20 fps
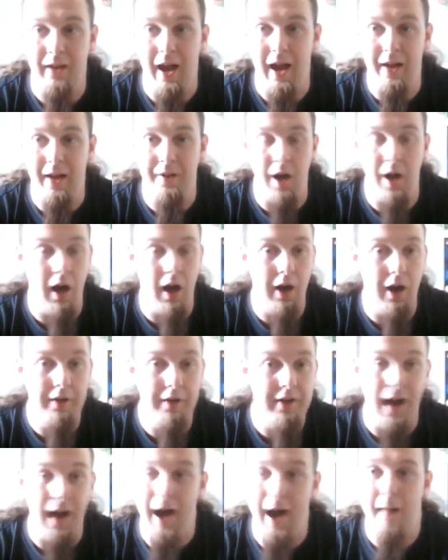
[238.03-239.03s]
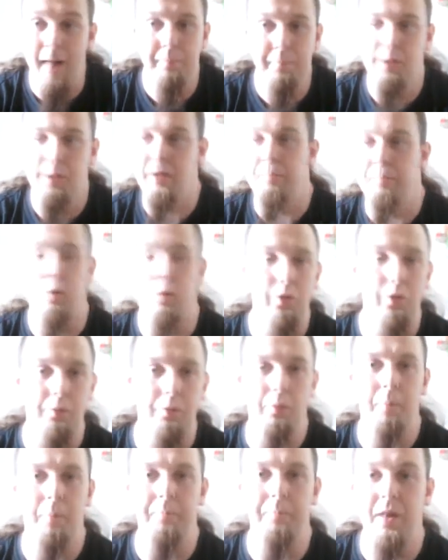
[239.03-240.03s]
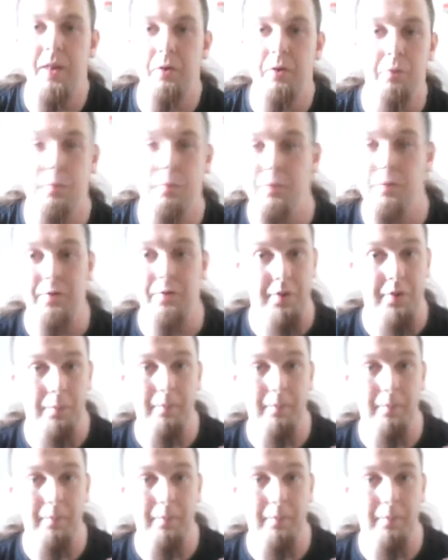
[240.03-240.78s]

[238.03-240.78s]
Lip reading: and I happily put them up there with some of